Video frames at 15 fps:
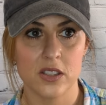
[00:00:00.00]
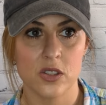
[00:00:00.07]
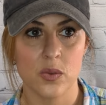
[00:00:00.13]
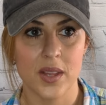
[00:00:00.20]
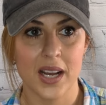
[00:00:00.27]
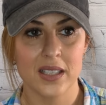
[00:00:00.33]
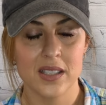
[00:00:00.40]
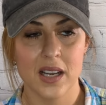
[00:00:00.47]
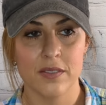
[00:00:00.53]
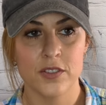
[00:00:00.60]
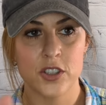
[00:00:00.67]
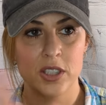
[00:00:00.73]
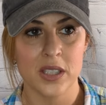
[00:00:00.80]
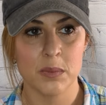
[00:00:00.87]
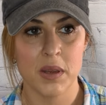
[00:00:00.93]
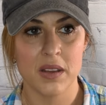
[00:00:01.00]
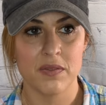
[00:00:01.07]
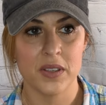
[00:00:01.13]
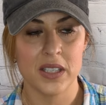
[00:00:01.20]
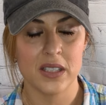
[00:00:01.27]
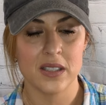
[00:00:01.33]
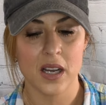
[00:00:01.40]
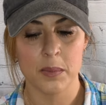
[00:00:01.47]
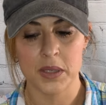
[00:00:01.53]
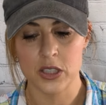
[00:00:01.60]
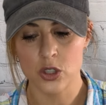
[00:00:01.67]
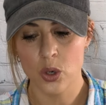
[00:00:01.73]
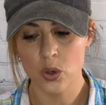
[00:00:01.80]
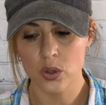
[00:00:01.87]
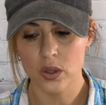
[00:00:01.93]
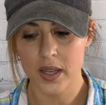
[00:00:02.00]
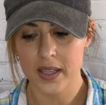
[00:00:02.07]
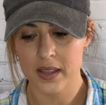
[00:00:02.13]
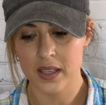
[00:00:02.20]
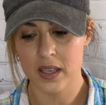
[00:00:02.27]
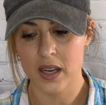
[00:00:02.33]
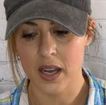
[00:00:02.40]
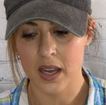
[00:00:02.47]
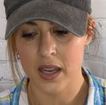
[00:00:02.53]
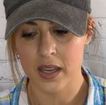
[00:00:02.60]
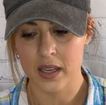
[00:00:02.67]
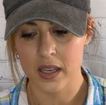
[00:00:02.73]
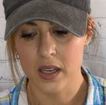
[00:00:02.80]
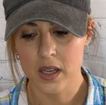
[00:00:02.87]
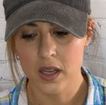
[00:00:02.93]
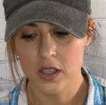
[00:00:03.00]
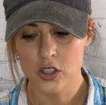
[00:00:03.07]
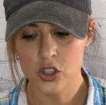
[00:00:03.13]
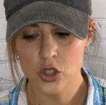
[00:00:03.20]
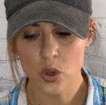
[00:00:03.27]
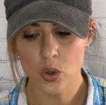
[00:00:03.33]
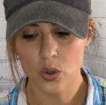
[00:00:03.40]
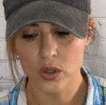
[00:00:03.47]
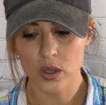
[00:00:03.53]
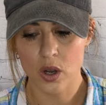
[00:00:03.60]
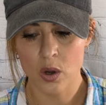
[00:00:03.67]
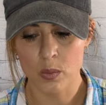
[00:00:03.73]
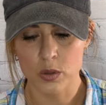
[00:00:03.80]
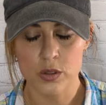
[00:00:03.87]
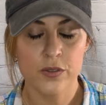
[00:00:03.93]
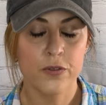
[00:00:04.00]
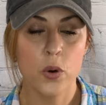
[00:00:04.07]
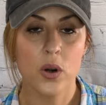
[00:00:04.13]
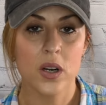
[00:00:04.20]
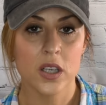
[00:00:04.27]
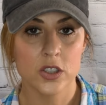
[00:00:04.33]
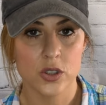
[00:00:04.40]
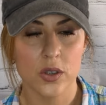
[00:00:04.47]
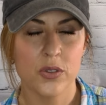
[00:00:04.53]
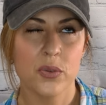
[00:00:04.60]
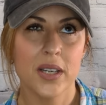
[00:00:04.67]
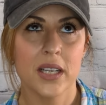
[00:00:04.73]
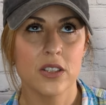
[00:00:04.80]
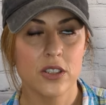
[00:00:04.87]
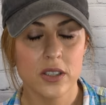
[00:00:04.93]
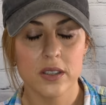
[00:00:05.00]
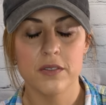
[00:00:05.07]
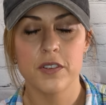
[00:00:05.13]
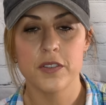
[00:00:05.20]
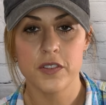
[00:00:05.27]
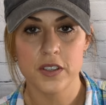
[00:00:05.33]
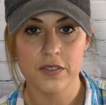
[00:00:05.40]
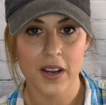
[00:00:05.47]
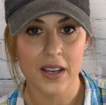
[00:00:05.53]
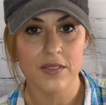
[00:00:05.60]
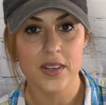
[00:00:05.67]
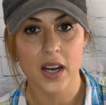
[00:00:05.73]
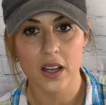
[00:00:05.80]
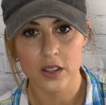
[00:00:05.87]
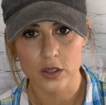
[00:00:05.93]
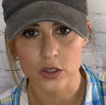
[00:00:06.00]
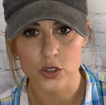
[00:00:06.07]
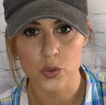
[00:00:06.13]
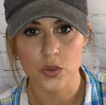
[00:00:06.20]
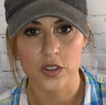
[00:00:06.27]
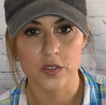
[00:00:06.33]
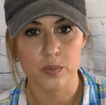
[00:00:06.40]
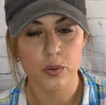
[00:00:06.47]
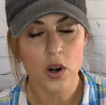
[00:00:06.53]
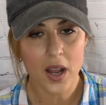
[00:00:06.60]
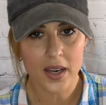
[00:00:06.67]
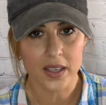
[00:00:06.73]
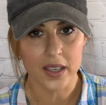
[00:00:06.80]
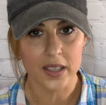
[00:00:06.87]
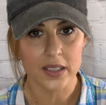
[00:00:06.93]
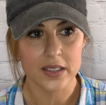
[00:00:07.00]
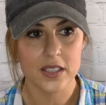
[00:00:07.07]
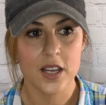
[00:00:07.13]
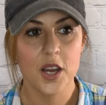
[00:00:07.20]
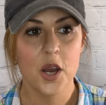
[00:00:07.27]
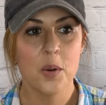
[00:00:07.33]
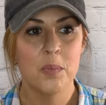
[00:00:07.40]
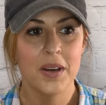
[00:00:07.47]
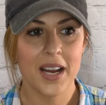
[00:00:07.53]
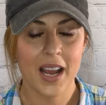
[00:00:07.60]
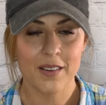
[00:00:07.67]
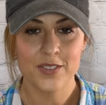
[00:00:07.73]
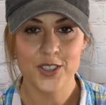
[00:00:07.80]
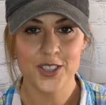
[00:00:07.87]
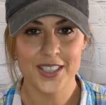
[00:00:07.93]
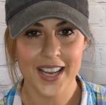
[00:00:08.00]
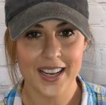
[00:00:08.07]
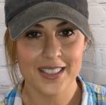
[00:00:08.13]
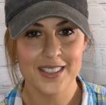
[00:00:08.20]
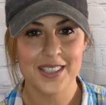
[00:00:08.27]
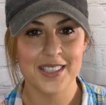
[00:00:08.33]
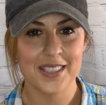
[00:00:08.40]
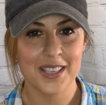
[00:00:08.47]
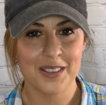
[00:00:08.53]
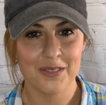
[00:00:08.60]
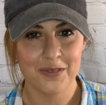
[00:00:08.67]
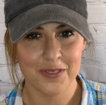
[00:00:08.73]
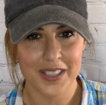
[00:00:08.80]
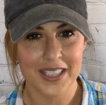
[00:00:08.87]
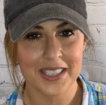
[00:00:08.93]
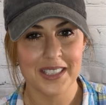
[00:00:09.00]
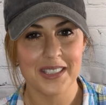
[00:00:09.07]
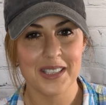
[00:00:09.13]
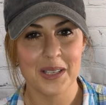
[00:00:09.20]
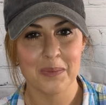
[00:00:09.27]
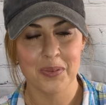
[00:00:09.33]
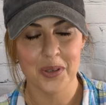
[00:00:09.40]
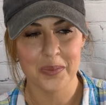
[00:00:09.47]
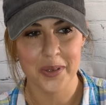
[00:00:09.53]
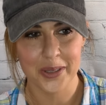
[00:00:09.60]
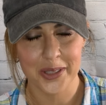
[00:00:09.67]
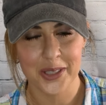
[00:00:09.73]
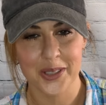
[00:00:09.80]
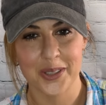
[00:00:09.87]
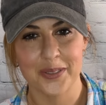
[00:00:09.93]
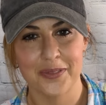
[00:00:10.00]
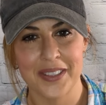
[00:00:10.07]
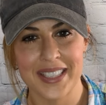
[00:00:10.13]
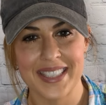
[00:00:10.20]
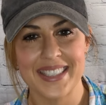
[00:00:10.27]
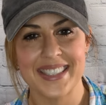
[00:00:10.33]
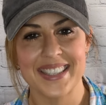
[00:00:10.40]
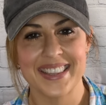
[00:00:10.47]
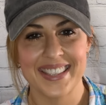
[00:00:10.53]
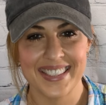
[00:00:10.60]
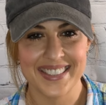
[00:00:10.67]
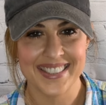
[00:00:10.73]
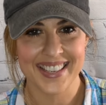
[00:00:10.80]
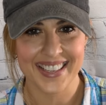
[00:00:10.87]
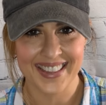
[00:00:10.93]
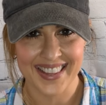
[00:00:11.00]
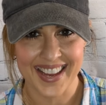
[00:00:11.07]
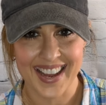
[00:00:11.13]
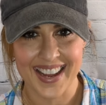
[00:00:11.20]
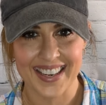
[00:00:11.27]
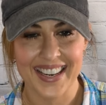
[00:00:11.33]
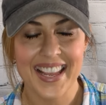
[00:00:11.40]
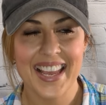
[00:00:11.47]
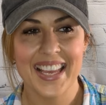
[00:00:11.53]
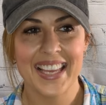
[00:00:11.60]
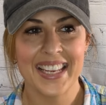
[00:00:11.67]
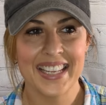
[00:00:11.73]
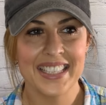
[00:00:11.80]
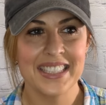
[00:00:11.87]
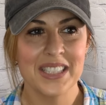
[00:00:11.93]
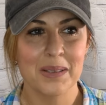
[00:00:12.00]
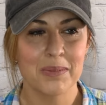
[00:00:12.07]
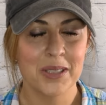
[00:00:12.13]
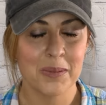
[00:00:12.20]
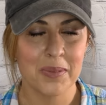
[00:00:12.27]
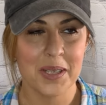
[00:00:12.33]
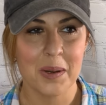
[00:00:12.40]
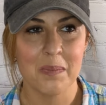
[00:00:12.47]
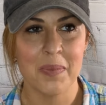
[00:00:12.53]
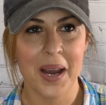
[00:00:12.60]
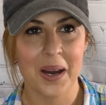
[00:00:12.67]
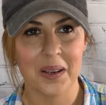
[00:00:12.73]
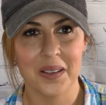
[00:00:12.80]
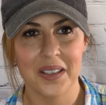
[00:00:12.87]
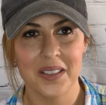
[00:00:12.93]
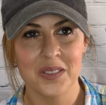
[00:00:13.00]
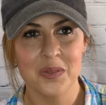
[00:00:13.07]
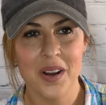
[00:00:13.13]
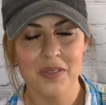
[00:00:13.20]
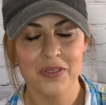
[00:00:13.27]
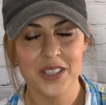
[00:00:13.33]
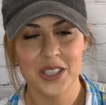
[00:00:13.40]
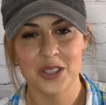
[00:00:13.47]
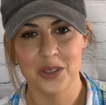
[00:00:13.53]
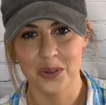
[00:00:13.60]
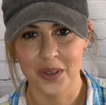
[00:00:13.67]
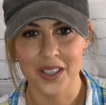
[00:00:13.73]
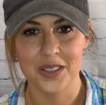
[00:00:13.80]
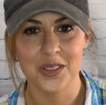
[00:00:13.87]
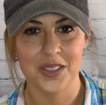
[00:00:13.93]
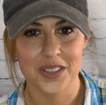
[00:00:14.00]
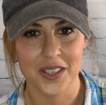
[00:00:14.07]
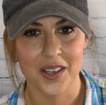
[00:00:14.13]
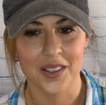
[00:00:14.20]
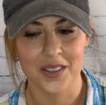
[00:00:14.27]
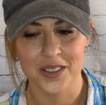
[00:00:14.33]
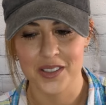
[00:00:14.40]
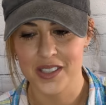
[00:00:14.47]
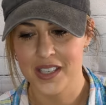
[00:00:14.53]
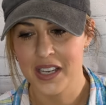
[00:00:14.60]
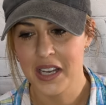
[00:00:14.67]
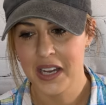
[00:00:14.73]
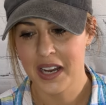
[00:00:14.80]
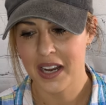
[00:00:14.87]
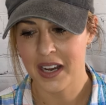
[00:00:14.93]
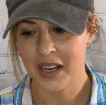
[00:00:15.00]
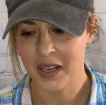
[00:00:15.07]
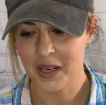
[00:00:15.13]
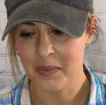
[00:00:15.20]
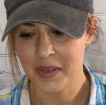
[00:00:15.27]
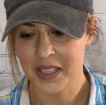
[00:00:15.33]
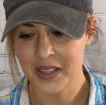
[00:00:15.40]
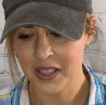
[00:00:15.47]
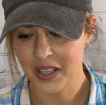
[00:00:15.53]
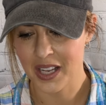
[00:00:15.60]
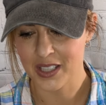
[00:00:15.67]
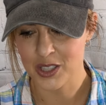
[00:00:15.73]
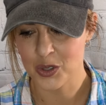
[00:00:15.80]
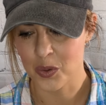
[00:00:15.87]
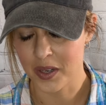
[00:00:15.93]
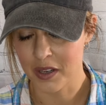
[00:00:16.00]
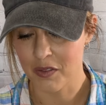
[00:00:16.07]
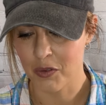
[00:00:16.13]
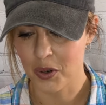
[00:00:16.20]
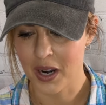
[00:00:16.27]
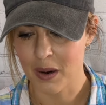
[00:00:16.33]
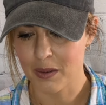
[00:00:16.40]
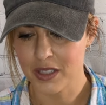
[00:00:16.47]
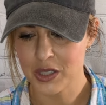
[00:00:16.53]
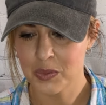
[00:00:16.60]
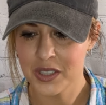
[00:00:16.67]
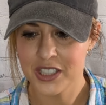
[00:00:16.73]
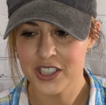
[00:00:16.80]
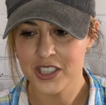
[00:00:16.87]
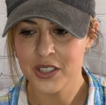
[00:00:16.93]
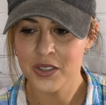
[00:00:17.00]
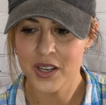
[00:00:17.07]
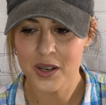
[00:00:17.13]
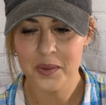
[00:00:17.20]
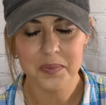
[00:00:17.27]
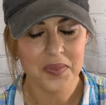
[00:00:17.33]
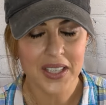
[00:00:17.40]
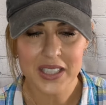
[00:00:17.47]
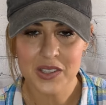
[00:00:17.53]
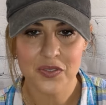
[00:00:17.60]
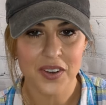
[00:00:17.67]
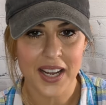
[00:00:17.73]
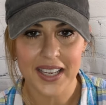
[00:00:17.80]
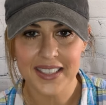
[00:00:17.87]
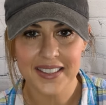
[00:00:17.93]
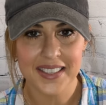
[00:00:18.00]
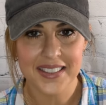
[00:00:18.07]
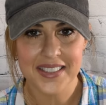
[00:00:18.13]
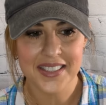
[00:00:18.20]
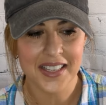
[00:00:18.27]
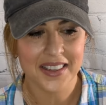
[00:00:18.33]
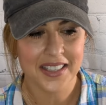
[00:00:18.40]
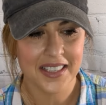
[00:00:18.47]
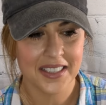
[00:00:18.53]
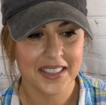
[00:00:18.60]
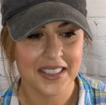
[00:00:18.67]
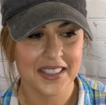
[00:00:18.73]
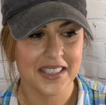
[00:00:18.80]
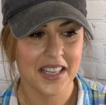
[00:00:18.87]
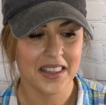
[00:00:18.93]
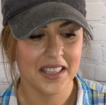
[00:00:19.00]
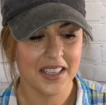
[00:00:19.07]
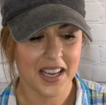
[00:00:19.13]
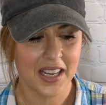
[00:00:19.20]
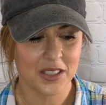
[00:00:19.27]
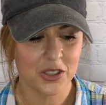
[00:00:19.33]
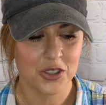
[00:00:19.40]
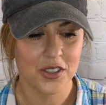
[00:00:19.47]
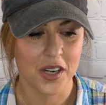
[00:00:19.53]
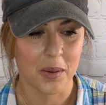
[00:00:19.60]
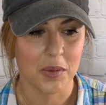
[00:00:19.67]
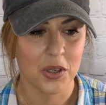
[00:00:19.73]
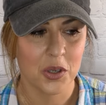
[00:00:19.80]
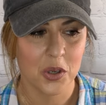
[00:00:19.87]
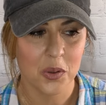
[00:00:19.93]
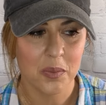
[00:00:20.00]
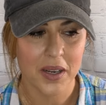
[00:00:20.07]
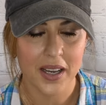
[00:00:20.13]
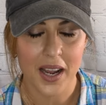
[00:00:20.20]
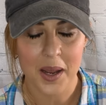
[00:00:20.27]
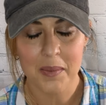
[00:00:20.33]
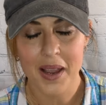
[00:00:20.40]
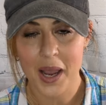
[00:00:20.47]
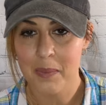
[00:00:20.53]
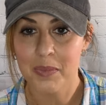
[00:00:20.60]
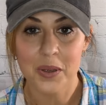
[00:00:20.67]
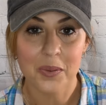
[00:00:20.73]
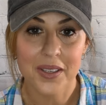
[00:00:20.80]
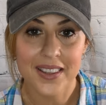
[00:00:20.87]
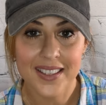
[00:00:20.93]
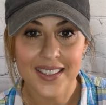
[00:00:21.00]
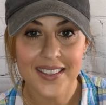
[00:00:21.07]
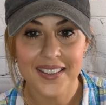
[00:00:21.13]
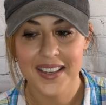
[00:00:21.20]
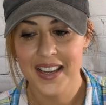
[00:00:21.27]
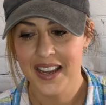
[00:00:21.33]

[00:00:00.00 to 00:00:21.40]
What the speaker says: So that's after eBay fees. I mean, total, I think I sold almost $355 worth of product, but after taxes and fees and promotional fees and things like that, it ends up to be about roughly $200 in the last 24 hours, which, that's fine. It's nothing astronomical, but I'm happy with it.